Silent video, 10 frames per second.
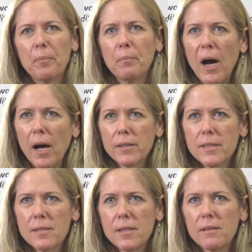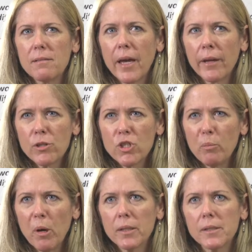Policy, energy
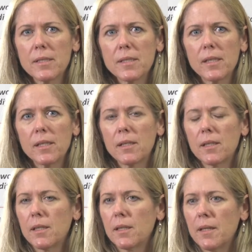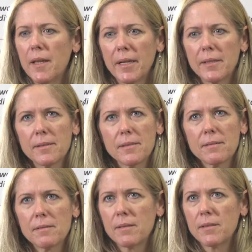policy, that
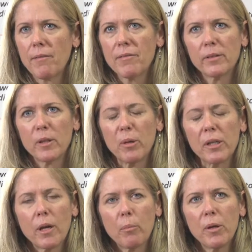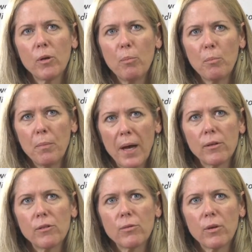has definitely been an uphill
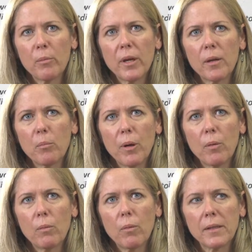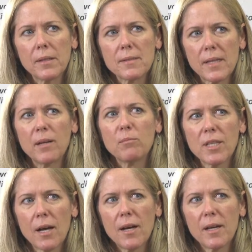battle for me. But at the same
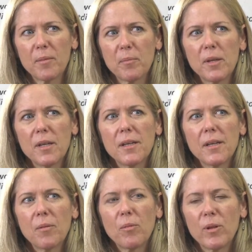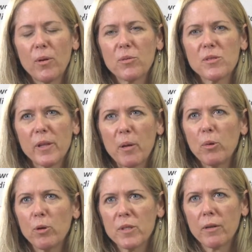time, when those light
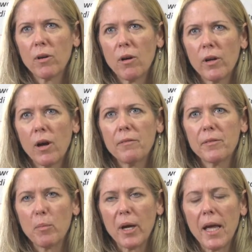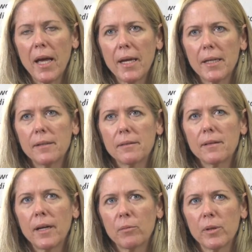bulbs have gone off in my head,
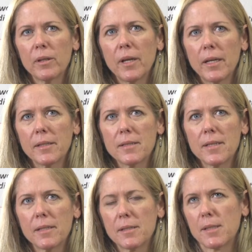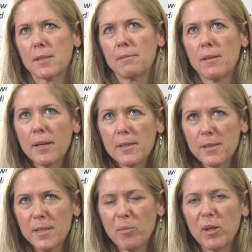I realize that it's not as
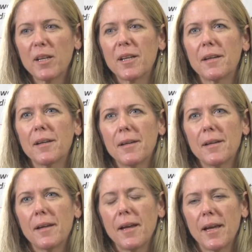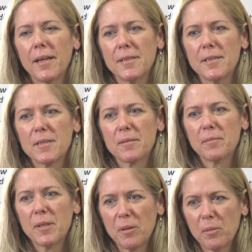intimidating, and
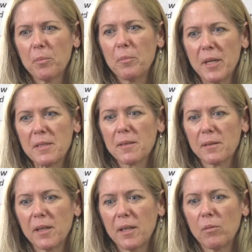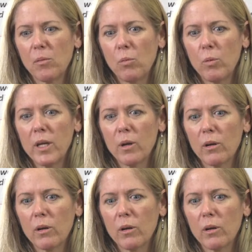basically we